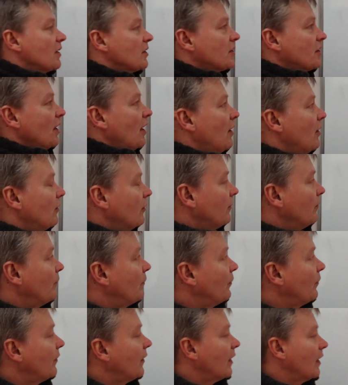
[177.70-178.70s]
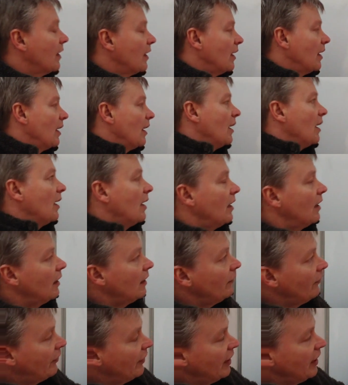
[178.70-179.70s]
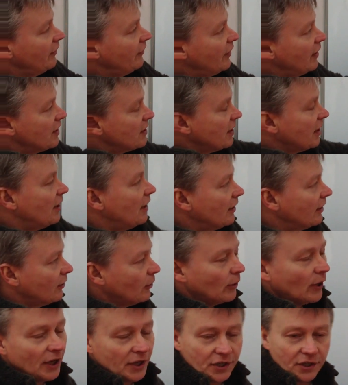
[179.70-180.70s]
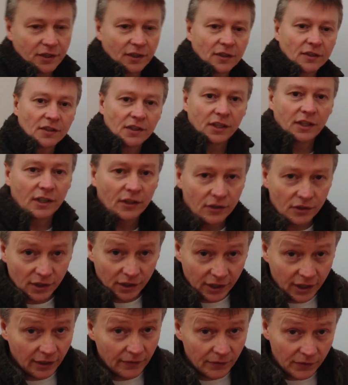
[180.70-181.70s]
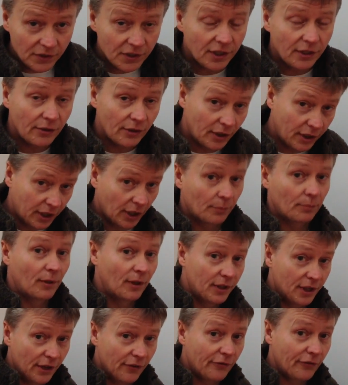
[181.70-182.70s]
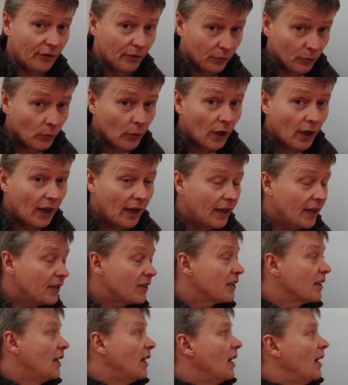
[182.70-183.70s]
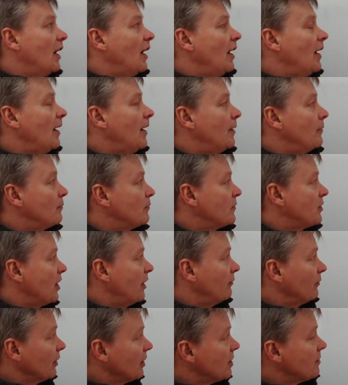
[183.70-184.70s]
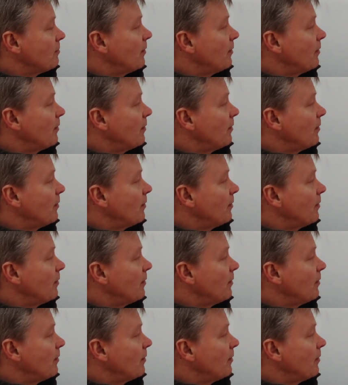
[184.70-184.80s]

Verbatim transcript: so the, these kind of questions are usually given to you in a couple of different ways. Um, generally